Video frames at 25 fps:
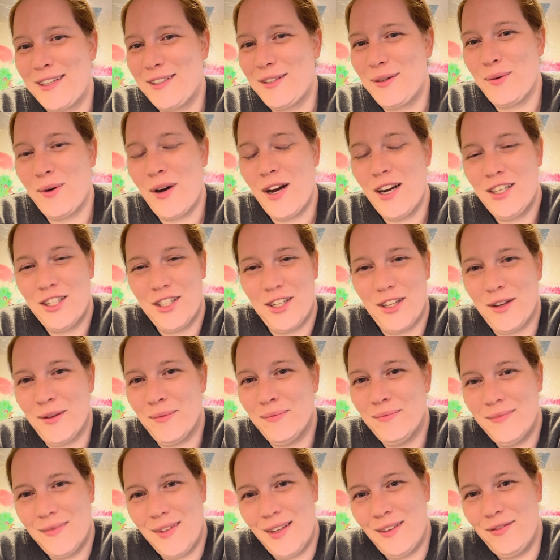to watch
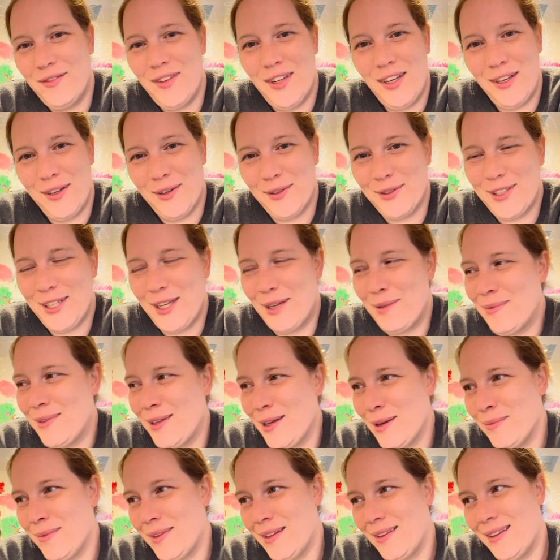them and videotape
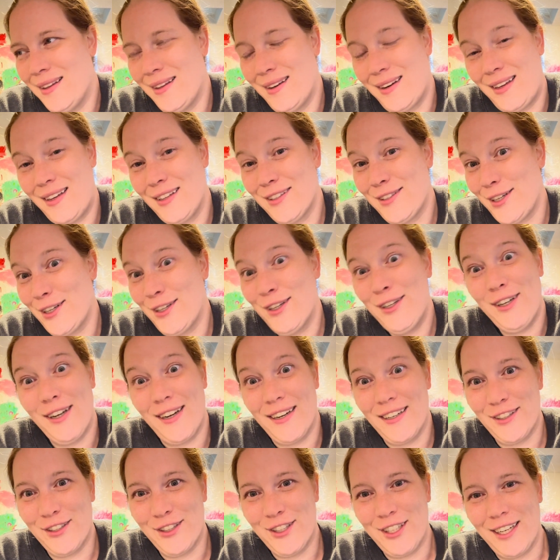them, and gets her
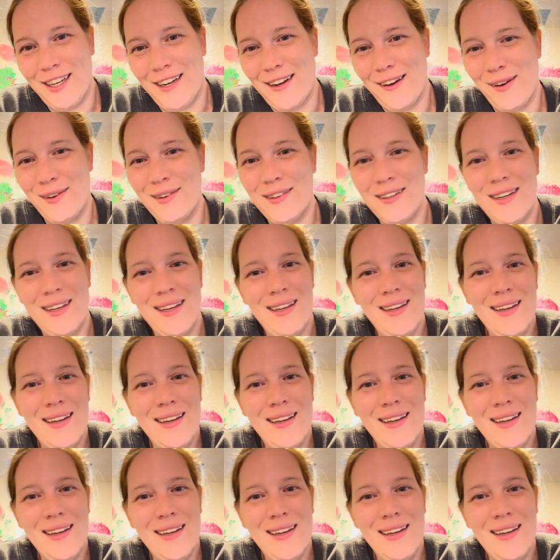energy out,